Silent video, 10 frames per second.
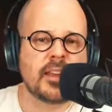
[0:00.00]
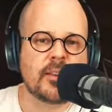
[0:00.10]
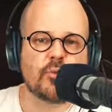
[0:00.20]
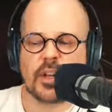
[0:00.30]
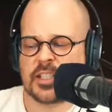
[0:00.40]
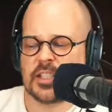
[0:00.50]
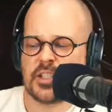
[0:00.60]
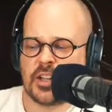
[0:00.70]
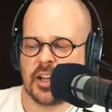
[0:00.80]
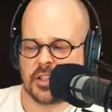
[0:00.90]
What it's
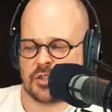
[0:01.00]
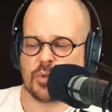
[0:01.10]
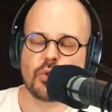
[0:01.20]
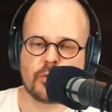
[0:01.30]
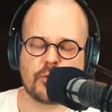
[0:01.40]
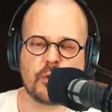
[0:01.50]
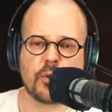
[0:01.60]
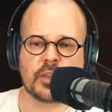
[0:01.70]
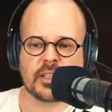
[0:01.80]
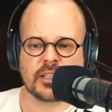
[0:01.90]
not so good
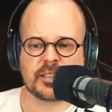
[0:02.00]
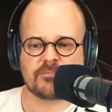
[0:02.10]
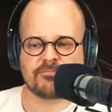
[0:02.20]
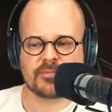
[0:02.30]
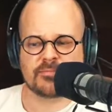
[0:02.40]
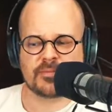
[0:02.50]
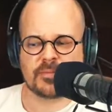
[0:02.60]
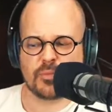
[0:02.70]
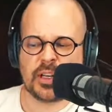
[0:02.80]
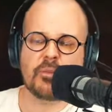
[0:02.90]
for is
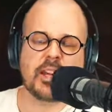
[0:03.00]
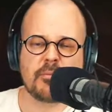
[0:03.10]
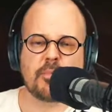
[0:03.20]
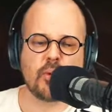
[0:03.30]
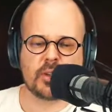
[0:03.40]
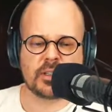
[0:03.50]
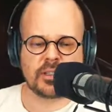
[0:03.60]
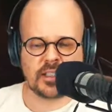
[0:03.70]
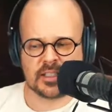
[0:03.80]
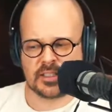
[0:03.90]
when I bought
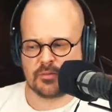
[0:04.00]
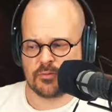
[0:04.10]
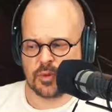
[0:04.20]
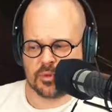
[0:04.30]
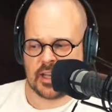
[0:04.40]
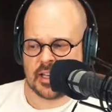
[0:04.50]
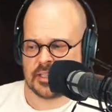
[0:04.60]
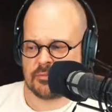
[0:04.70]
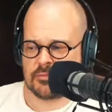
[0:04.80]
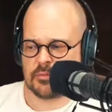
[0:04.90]
this Rodecaster